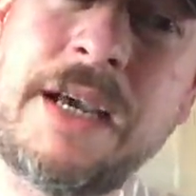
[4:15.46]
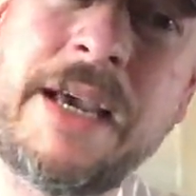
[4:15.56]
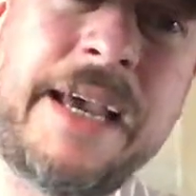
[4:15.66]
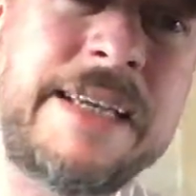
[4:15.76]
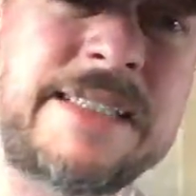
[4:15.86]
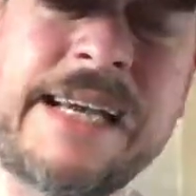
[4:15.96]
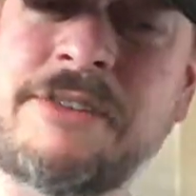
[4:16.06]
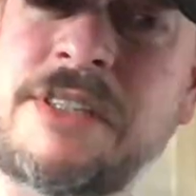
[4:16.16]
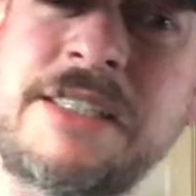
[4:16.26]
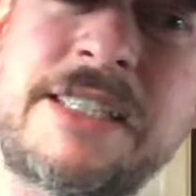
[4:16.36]
It
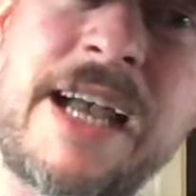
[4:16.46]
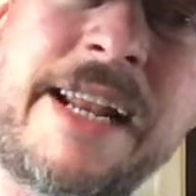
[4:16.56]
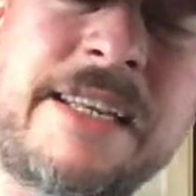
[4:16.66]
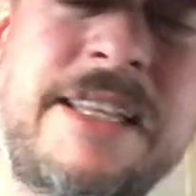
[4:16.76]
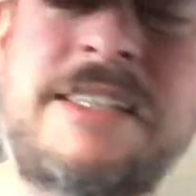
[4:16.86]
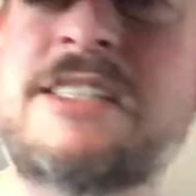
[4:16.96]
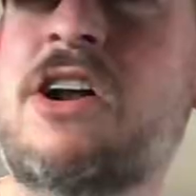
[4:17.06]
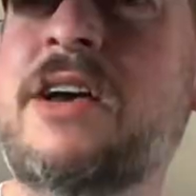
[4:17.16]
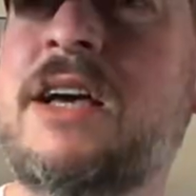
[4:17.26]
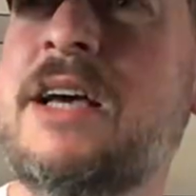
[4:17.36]
sounds insane. This is
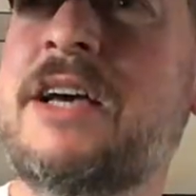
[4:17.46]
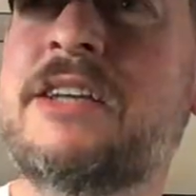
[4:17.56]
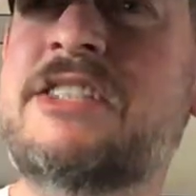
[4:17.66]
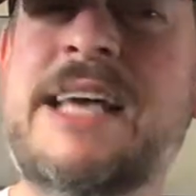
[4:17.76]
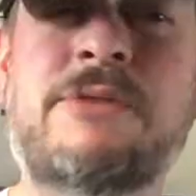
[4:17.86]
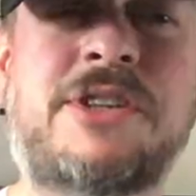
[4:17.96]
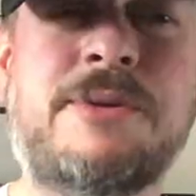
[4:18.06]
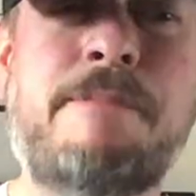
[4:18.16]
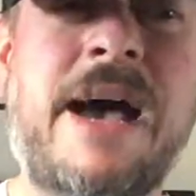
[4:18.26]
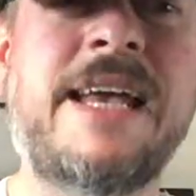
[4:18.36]
like salsa
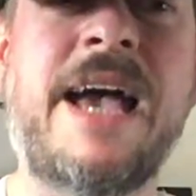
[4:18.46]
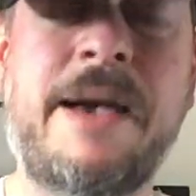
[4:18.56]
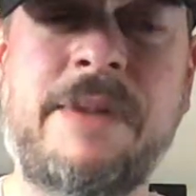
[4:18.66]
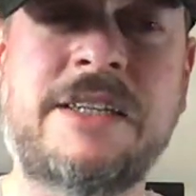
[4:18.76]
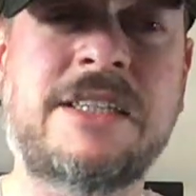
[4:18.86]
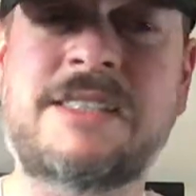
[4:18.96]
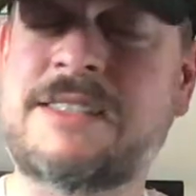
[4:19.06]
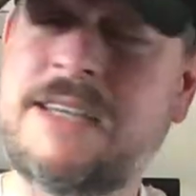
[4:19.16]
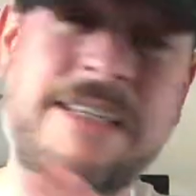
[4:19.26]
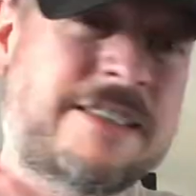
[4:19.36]
mayhem.
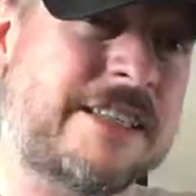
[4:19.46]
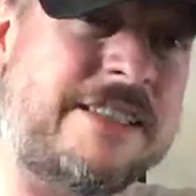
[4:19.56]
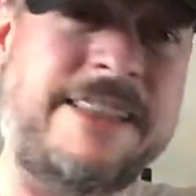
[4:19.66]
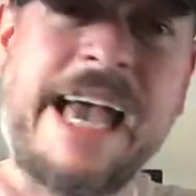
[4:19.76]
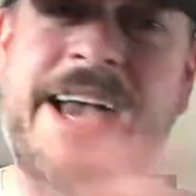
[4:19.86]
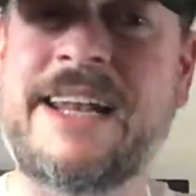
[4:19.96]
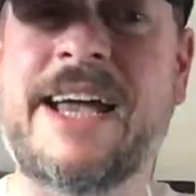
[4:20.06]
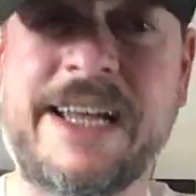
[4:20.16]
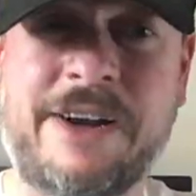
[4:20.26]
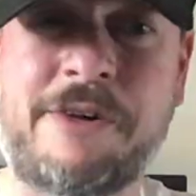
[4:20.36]
It's just
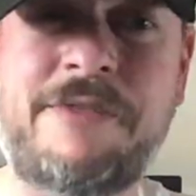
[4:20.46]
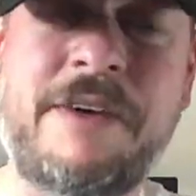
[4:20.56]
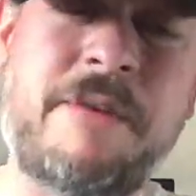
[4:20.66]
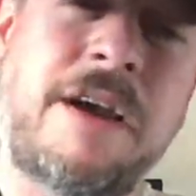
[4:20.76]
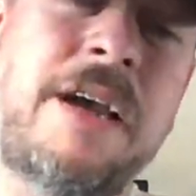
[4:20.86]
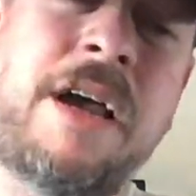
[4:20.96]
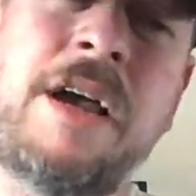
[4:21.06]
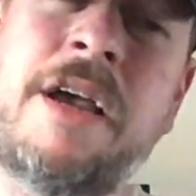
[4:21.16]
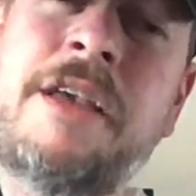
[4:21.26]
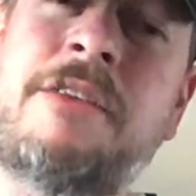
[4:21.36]
detonating off.
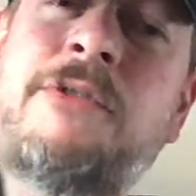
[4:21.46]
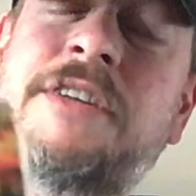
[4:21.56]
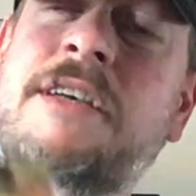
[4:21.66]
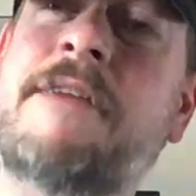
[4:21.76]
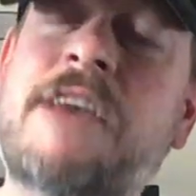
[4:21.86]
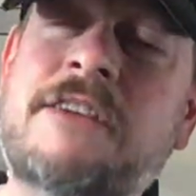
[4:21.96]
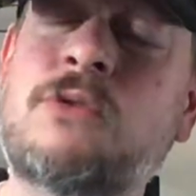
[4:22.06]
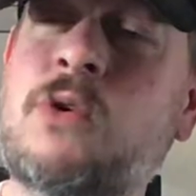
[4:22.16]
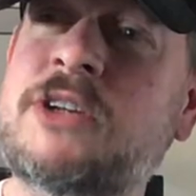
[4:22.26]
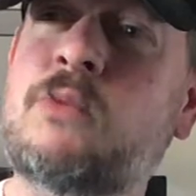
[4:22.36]
You always have that
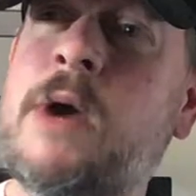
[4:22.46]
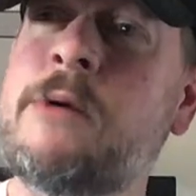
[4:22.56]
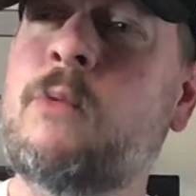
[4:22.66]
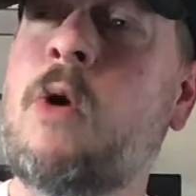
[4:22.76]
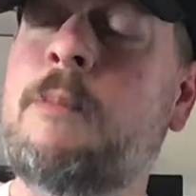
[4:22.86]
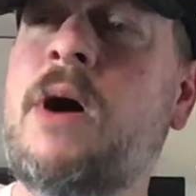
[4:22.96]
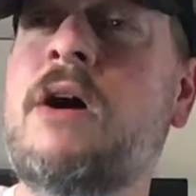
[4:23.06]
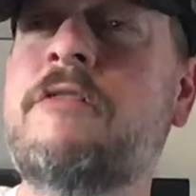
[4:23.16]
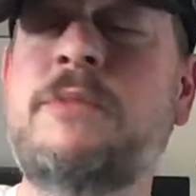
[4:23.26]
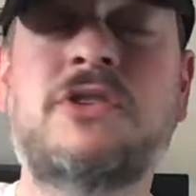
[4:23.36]
sort of question, what
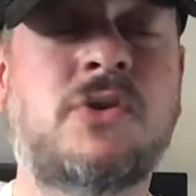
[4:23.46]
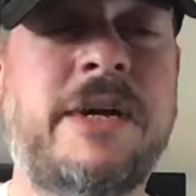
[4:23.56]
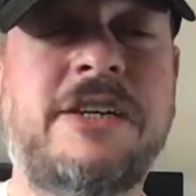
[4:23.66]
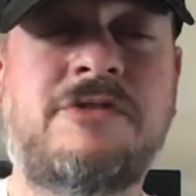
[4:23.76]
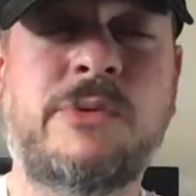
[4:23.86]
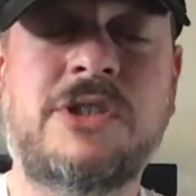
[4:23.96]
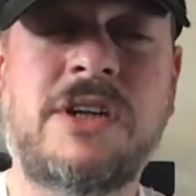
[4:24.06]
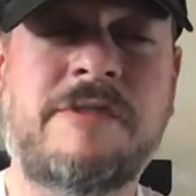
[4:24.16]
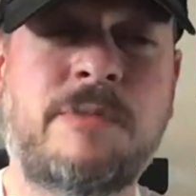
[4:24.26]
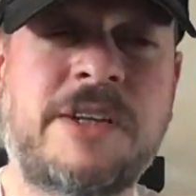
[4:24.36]
part of musical history would you
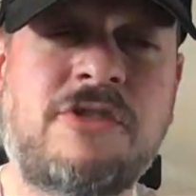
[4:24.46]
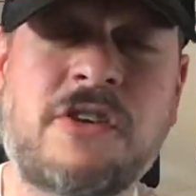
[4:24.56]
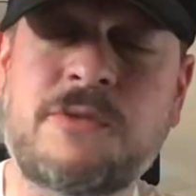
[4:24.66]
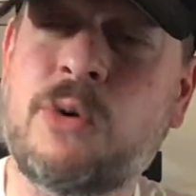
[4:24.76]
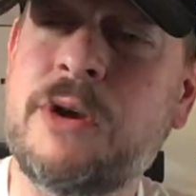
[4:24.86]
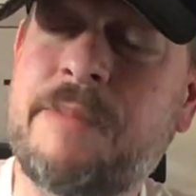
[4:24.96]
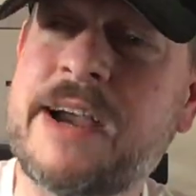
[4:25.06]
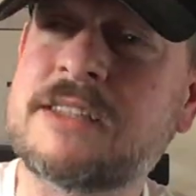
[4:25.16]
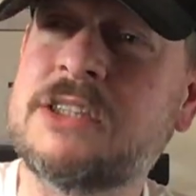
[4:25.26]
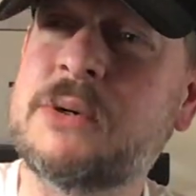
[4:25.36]
love to be transported
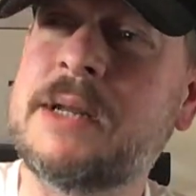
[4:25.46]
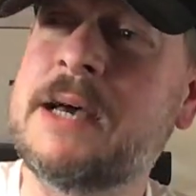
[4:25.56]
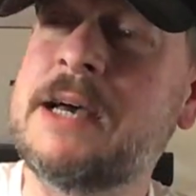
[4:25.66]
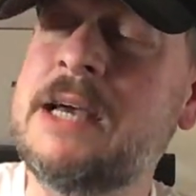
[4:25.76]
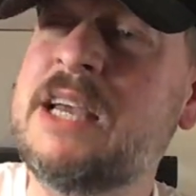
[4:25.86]
back to? And I